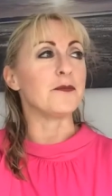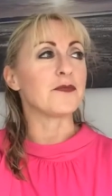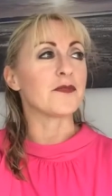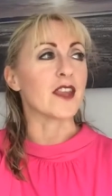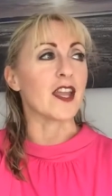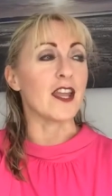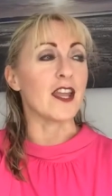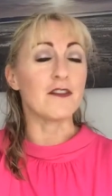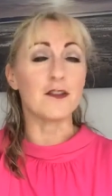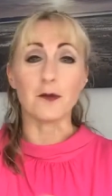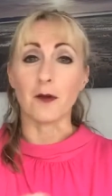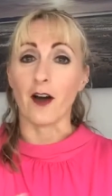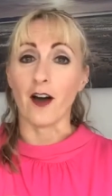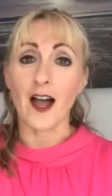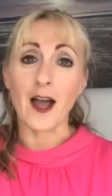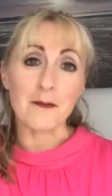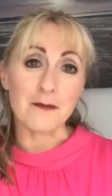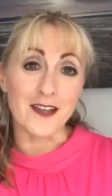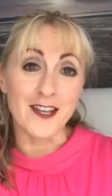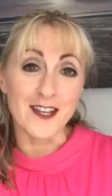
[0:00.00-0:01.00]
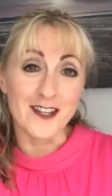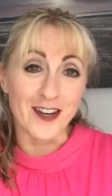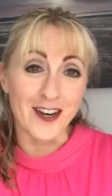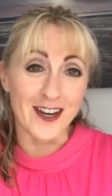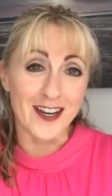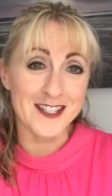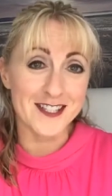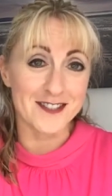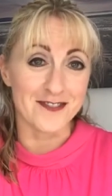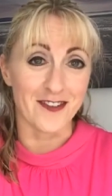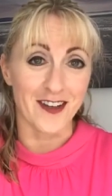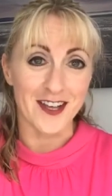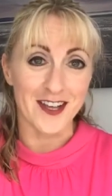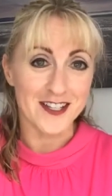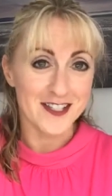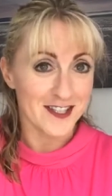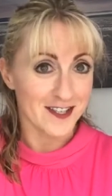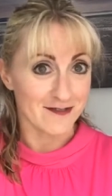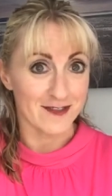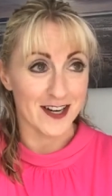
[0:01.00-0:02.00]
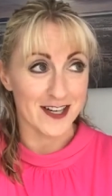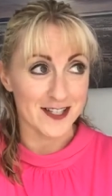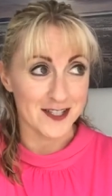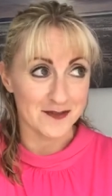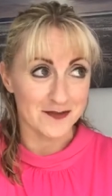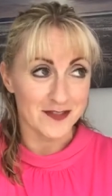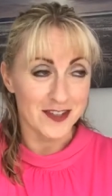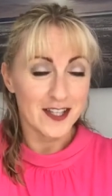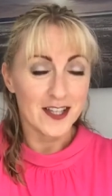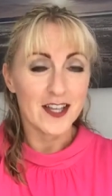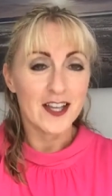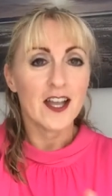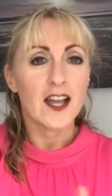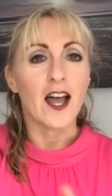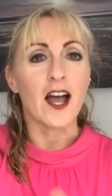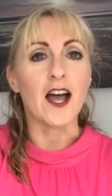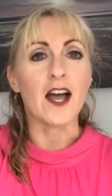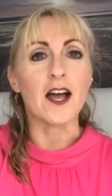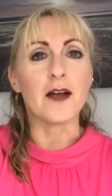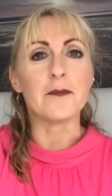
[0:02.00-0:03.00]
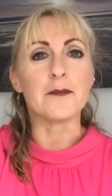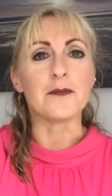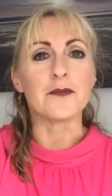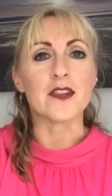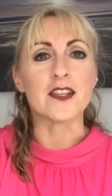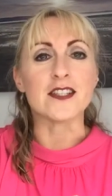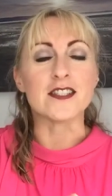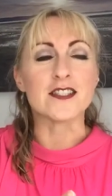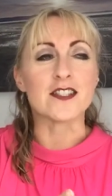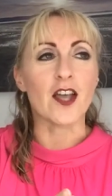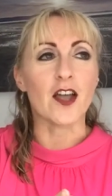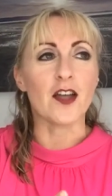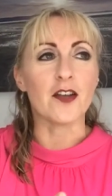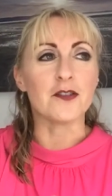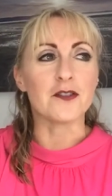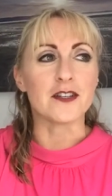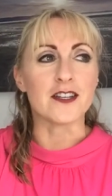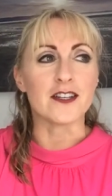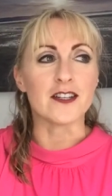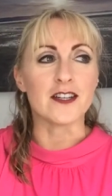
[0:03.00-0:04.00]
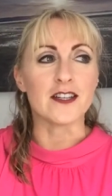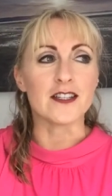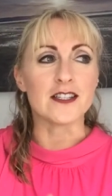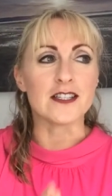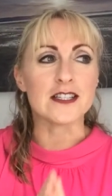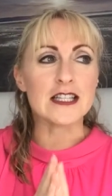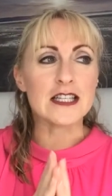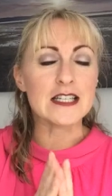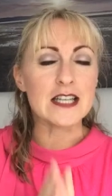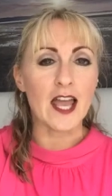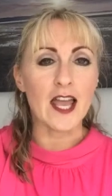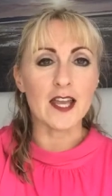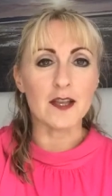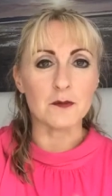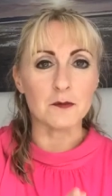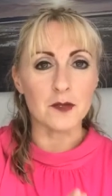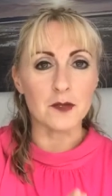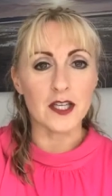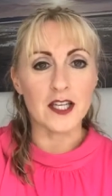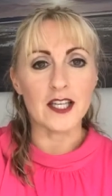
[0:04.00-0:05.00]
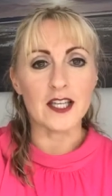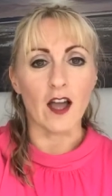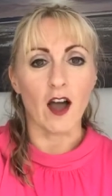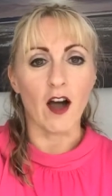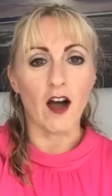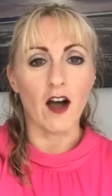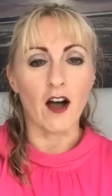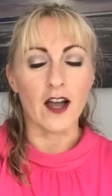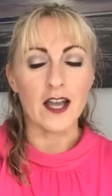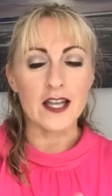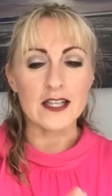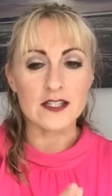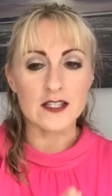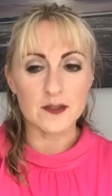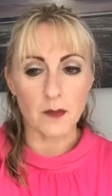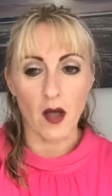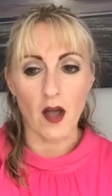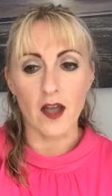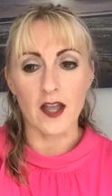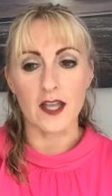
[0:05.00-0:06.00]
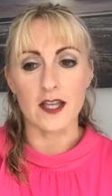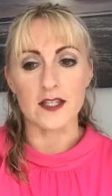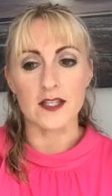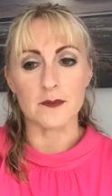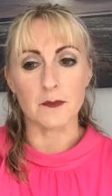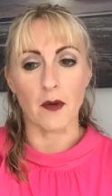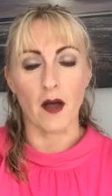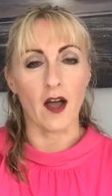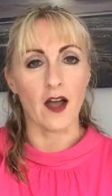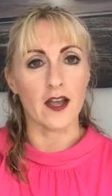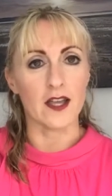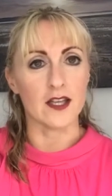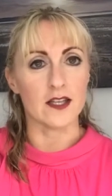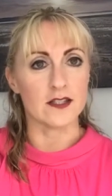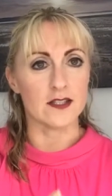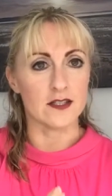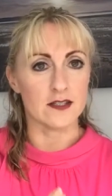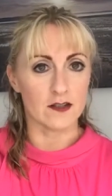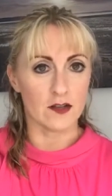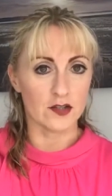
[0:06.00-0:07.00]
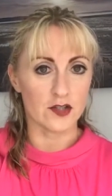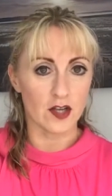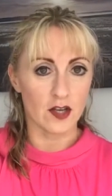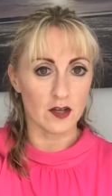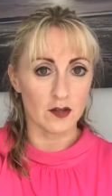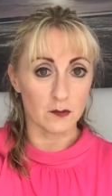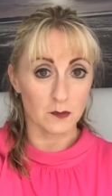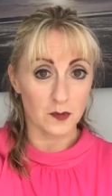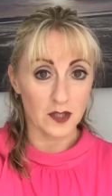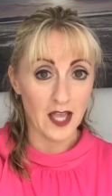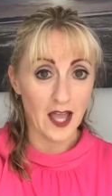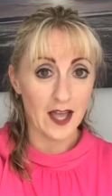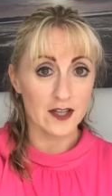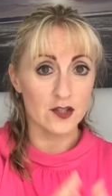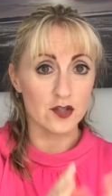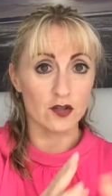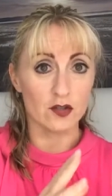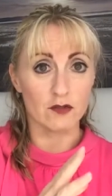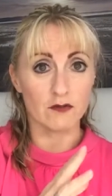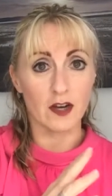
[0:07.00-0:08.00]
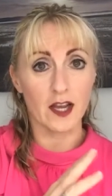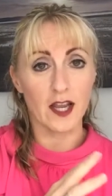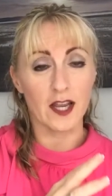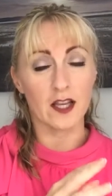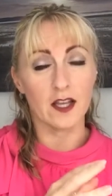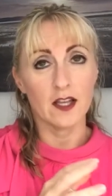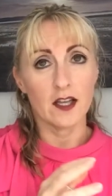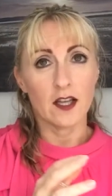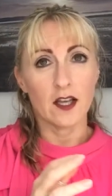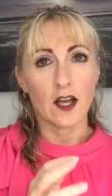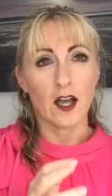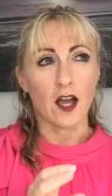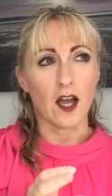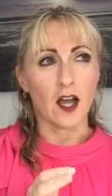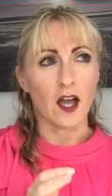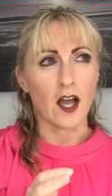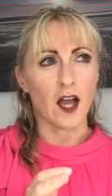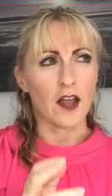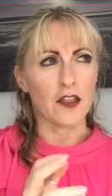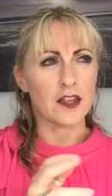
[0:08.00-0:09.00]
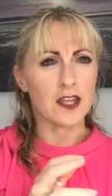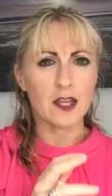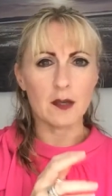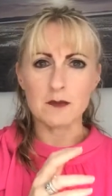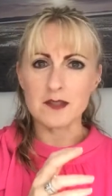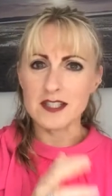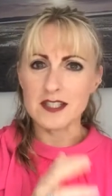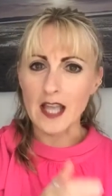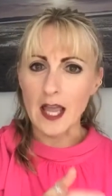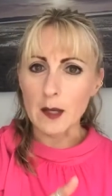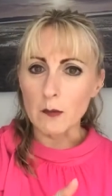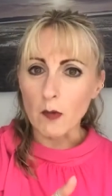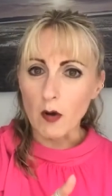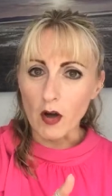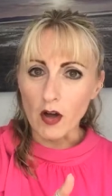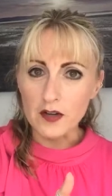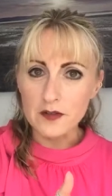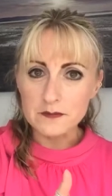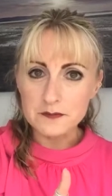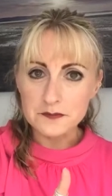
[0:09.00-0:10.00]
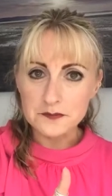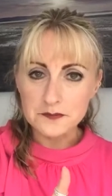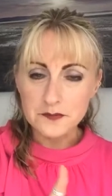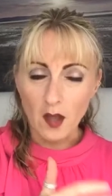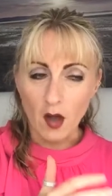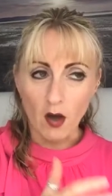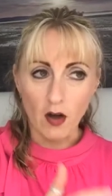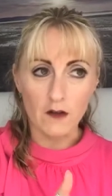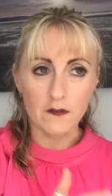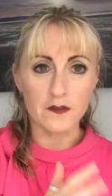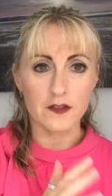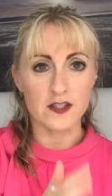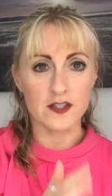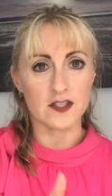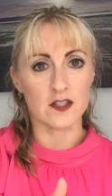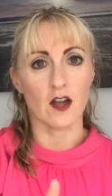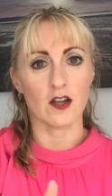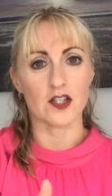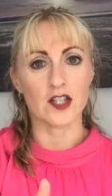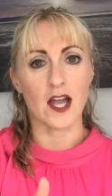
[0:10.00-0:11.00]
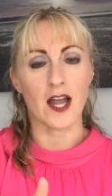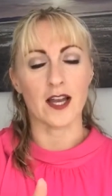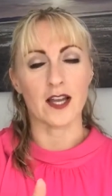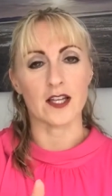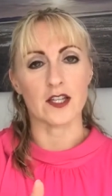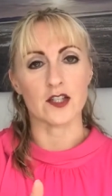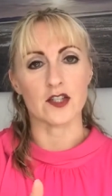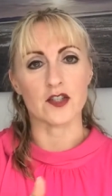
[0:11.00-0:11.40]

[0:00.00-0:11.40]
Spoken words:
If you are, happy Christmas, random. So today we are inspired by a discussion we had during, I think it was day 1 of the Star Challenge.